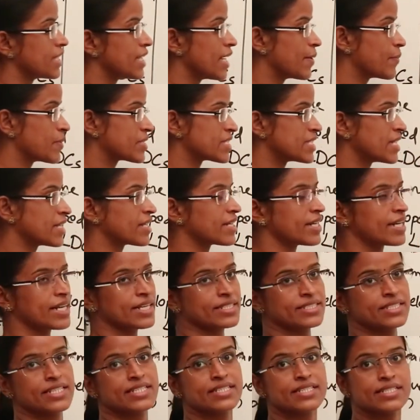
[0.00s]
emission
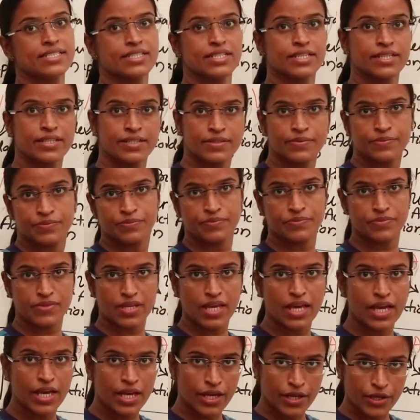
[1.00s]
reduction
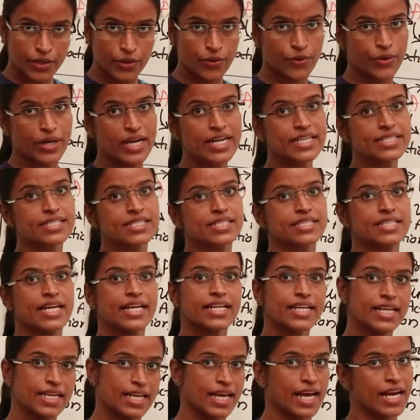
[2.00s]
units
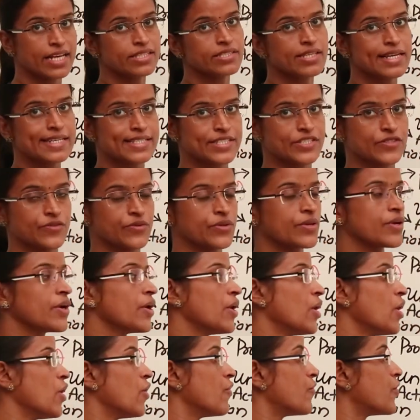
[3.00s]
that it has achieved.
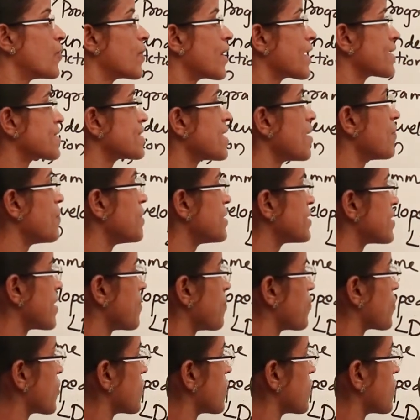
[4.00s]
For example, some